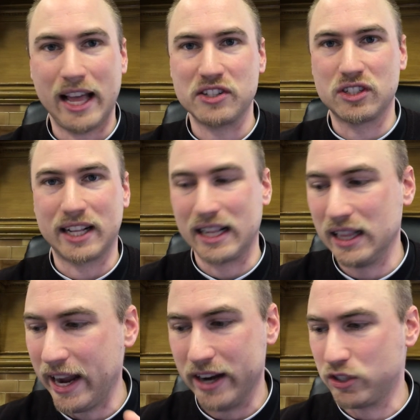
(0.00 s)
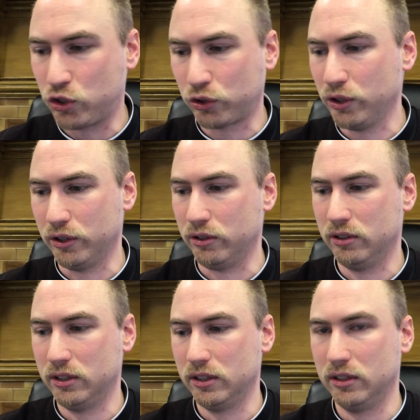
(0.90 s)
That's declared true.
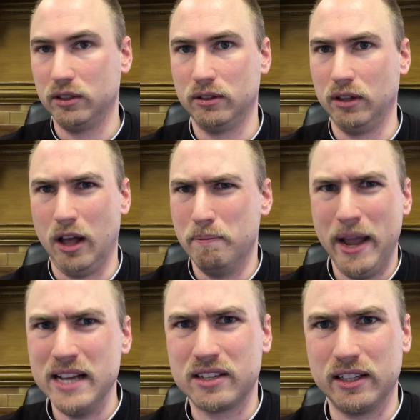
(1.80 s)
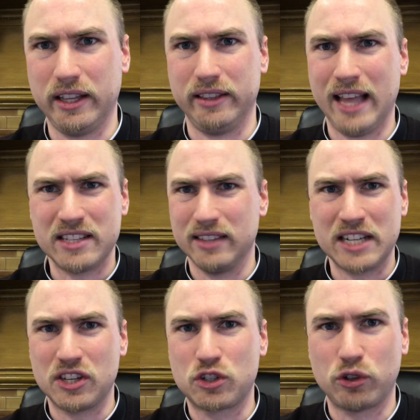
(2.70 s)
Amazingly,
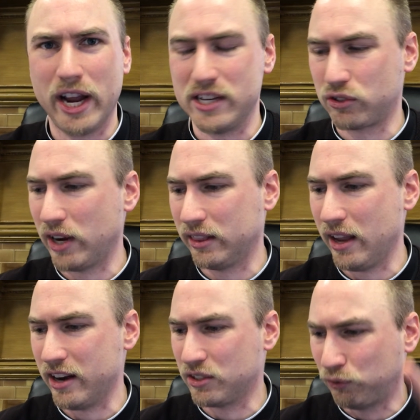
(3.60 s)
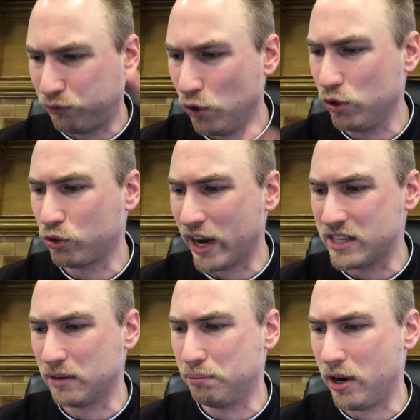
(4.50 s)
that's his grace right there, his full
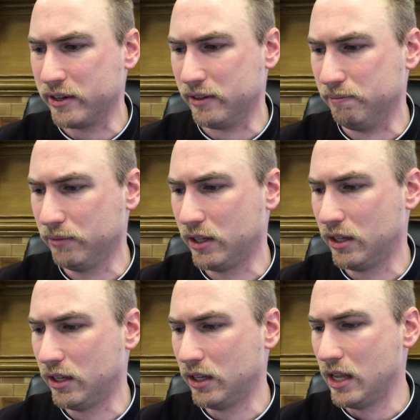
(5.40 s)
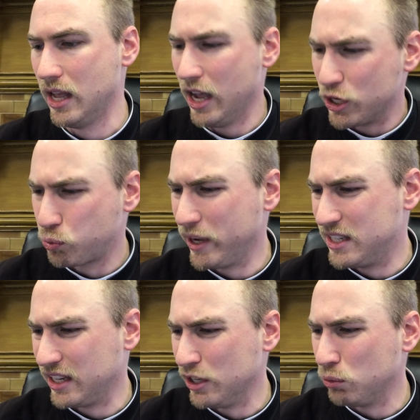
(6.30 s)
grace and pardon. As we
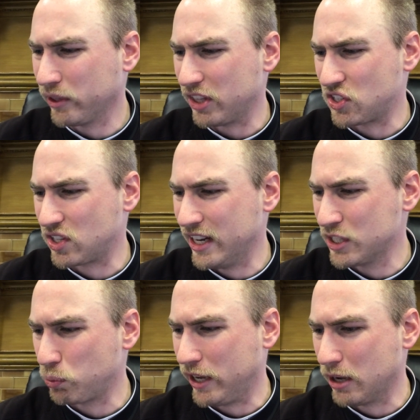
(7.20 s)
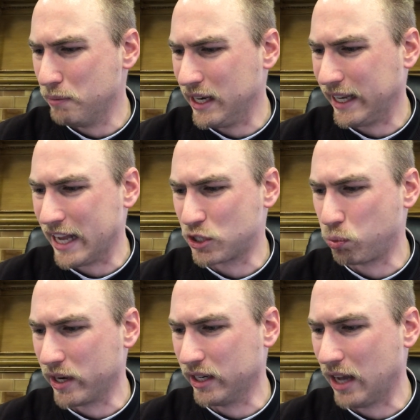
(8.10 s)
deal with the sins we commit against
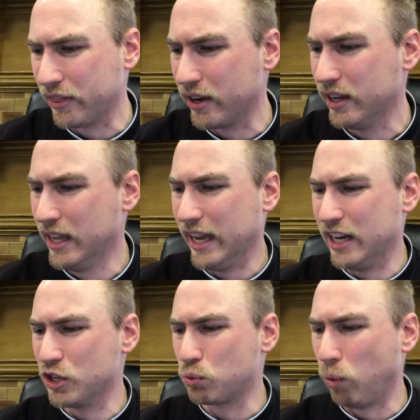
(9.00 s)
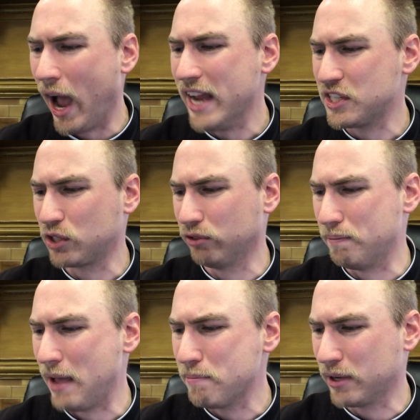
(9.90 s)
one another, it is wise to
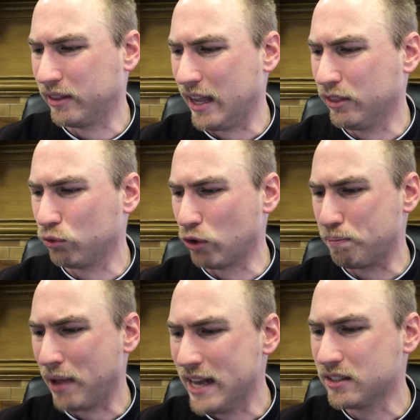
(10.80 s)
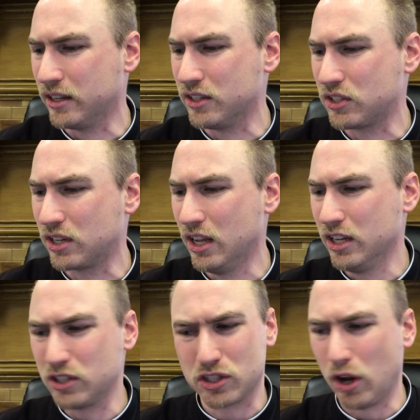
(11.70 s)
remember then that repentance
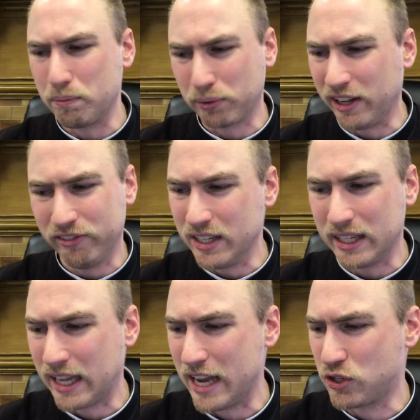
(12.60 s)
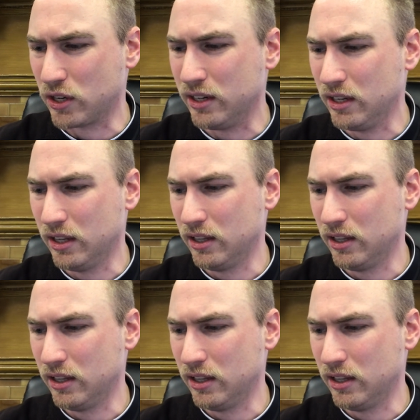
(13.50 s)
does not bring vindication.